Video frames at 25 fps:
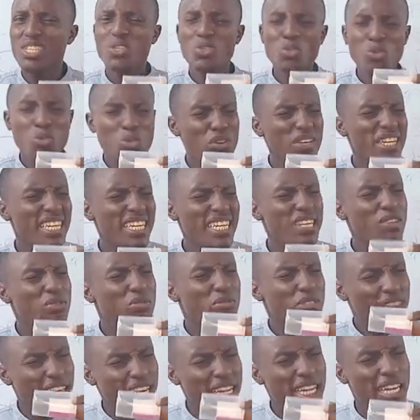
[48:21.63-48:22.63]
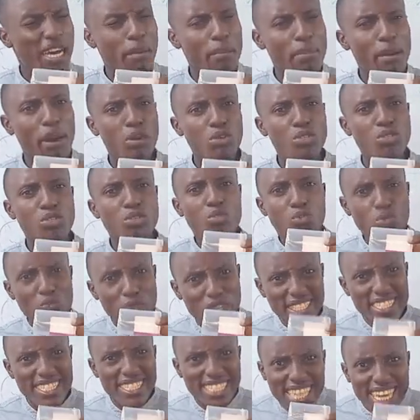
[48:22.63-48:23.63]
you need to think about
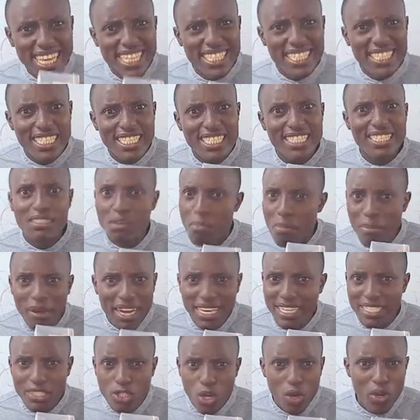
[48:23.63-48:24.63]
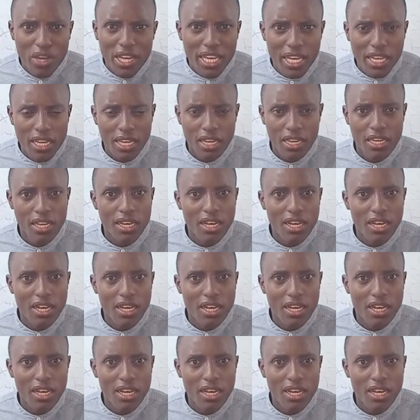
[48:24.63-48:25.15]
which case is the man talking.